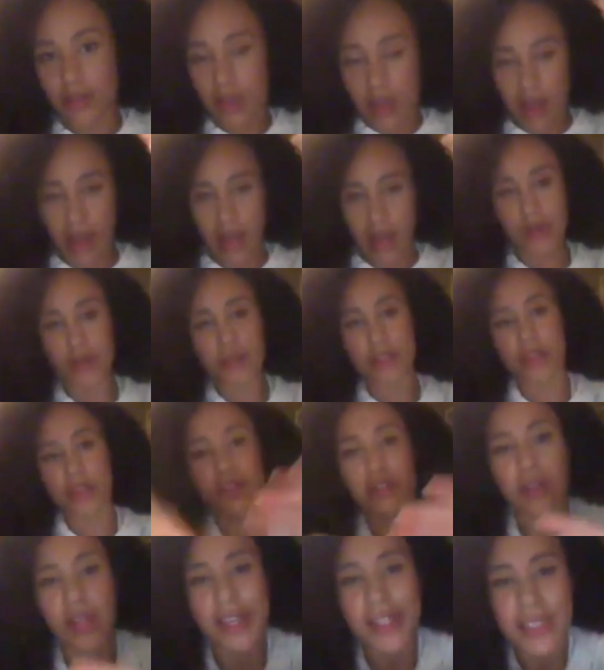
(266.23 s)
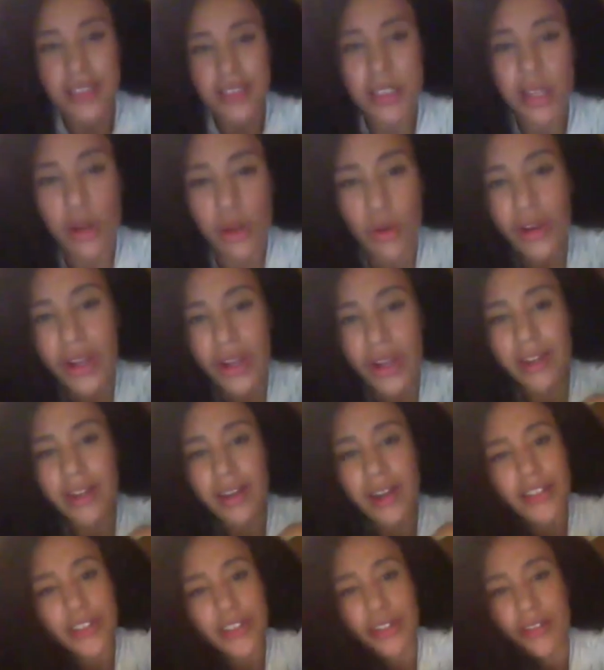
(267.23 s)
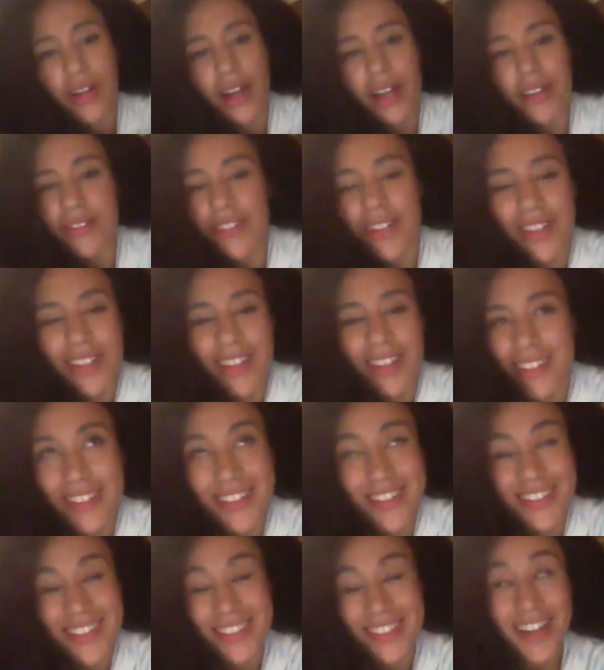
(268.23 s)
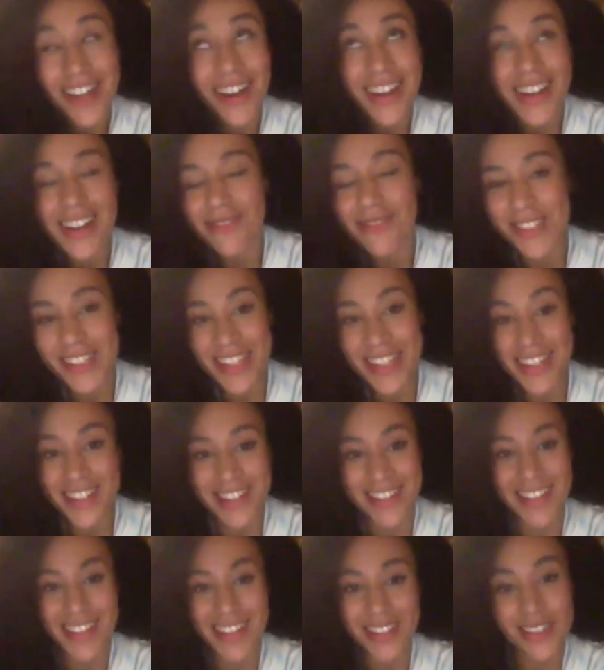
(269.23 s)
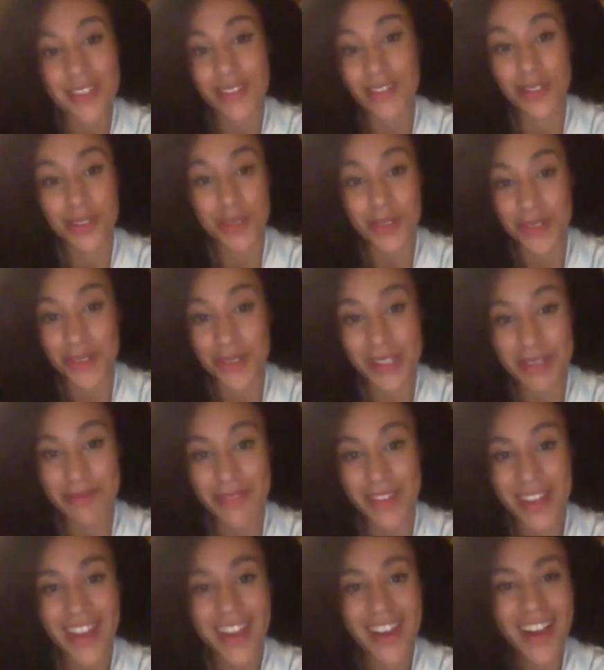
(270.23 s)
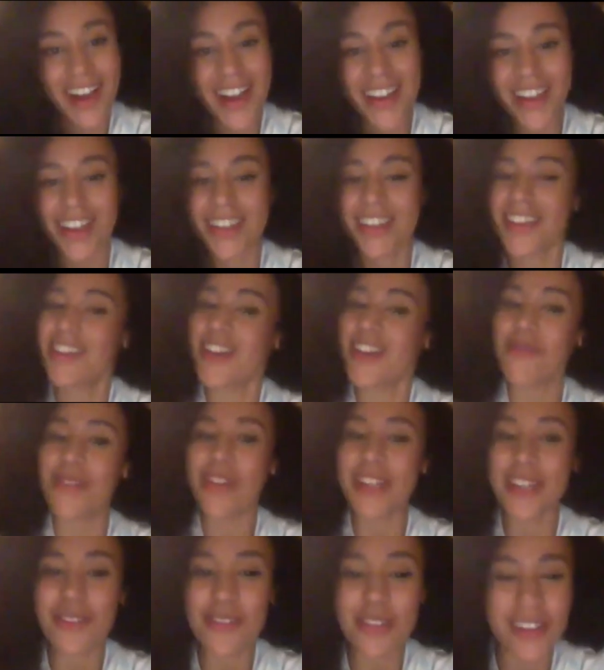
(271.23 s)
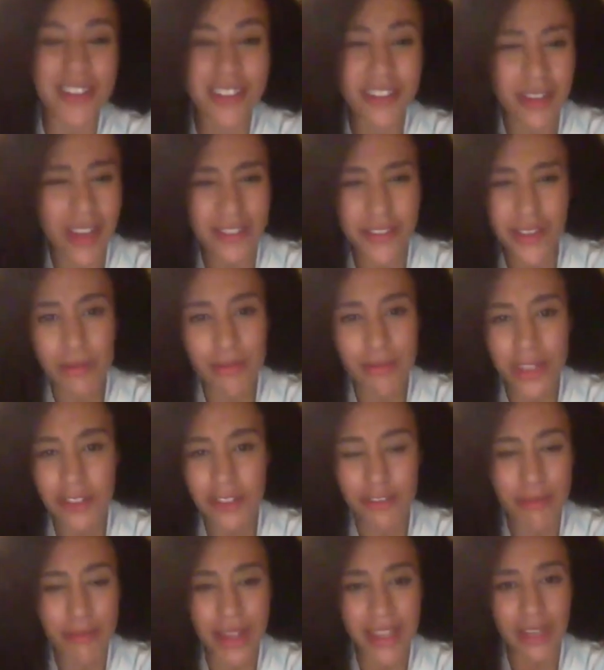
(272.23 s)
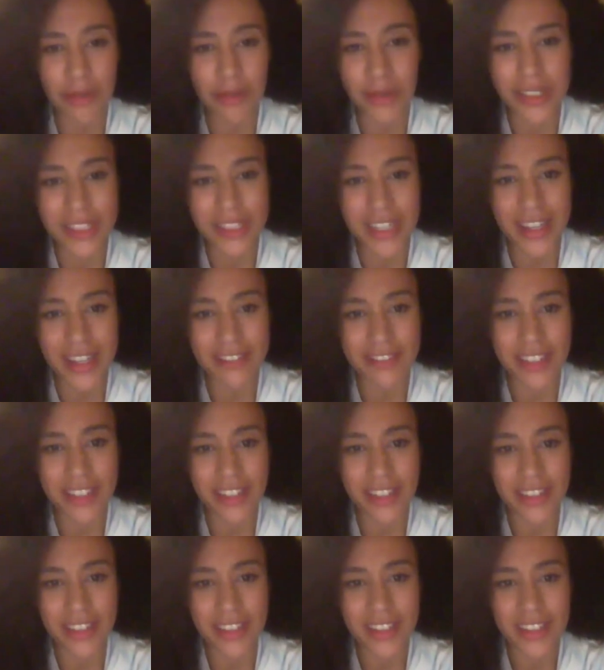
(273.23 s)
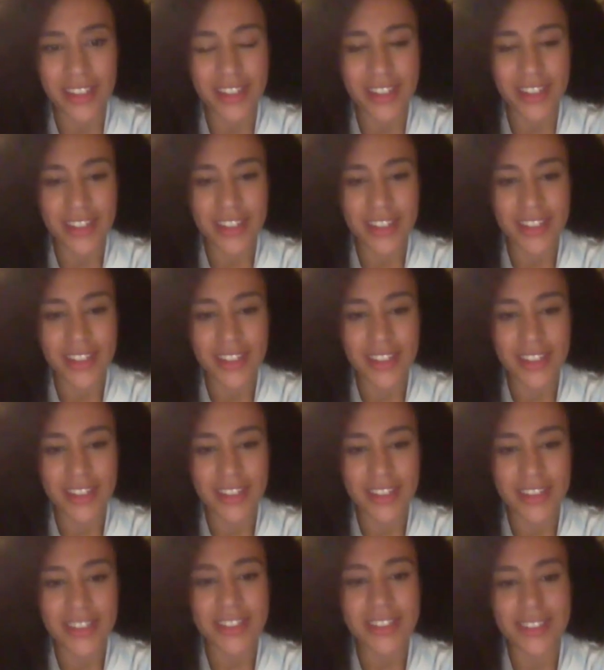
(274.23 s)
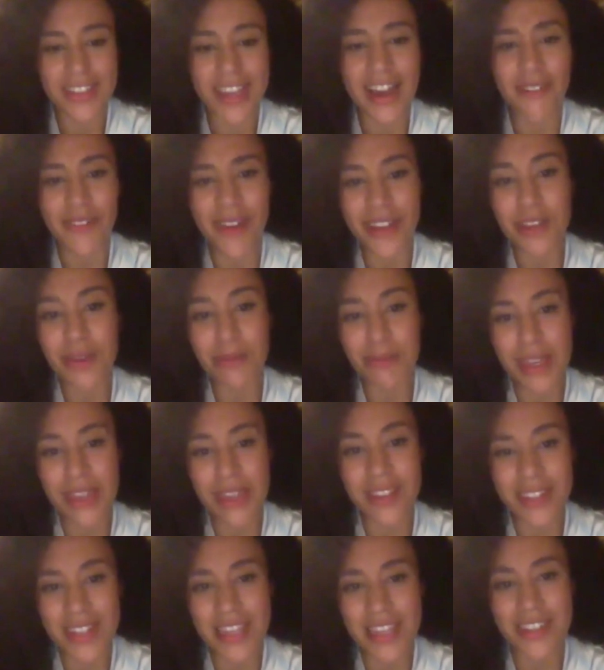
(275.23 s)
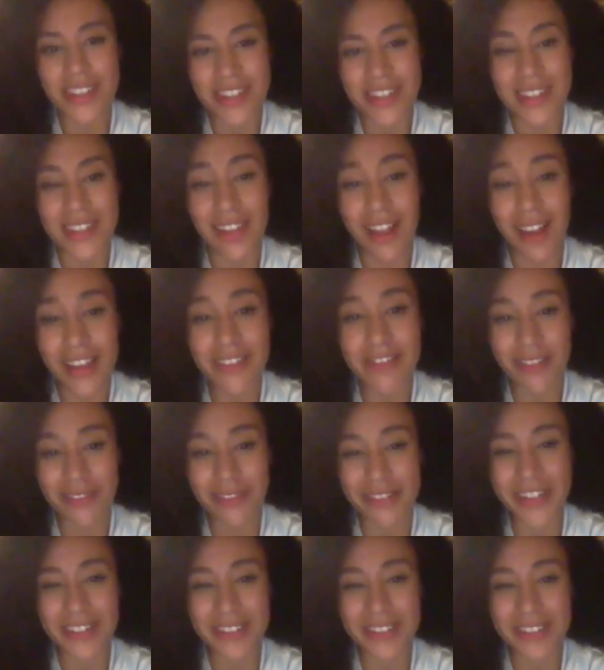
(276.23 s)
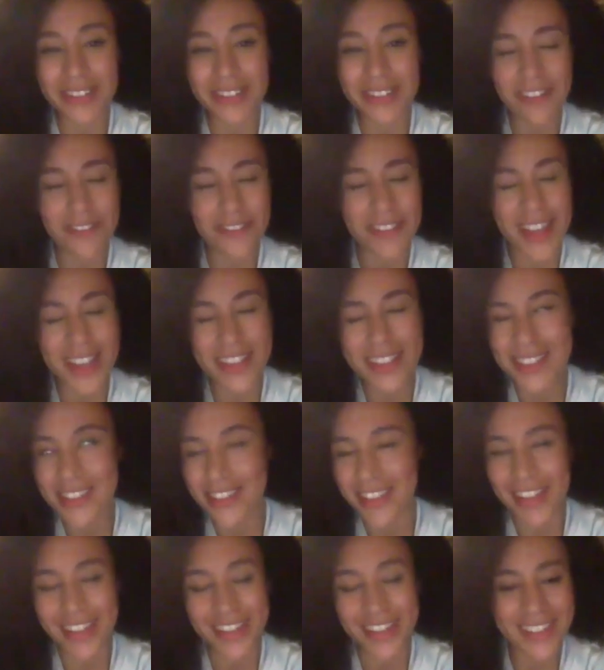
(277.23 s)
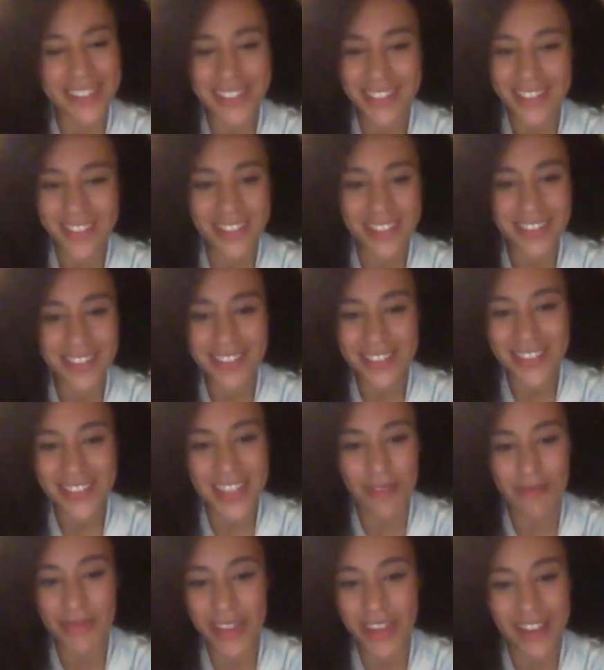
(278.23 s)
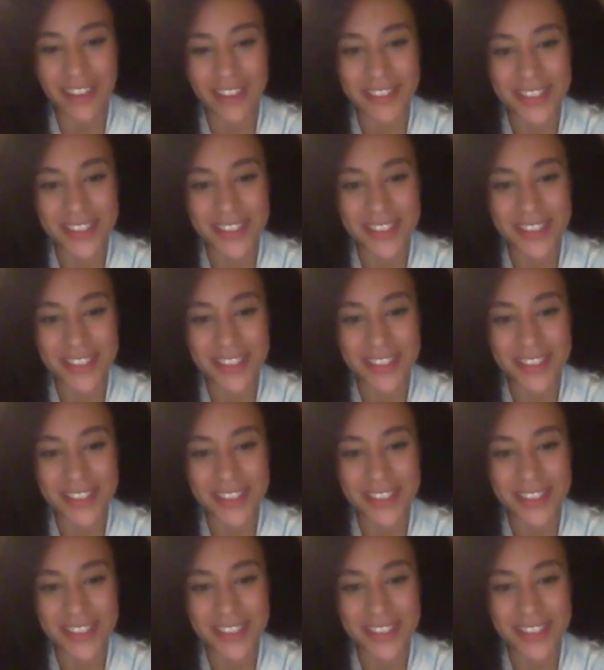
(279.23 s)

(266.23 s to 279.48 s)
I also do like DeLorean. Oh God, the IM teachers, I just adore them. And you know, when you haven't met anyone yet, have you? Yeah, when you meet the teachers live in real life, that's like something else.